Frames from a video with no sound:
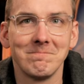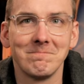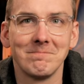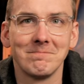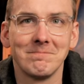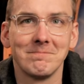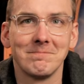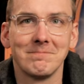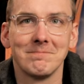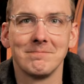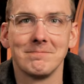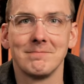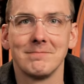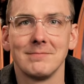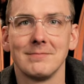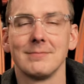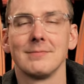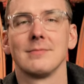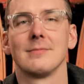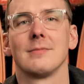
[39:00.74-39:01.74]

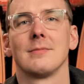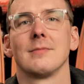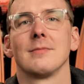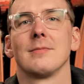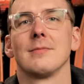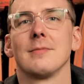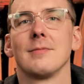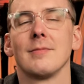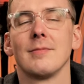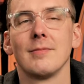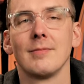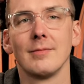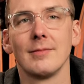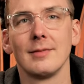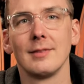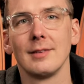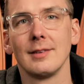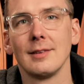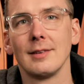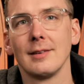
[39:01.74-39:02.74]

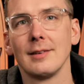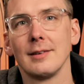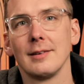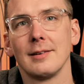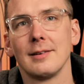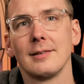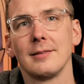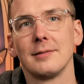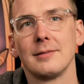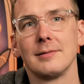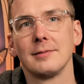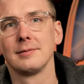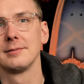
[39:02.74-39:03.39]
No words are spoken by the person on screen.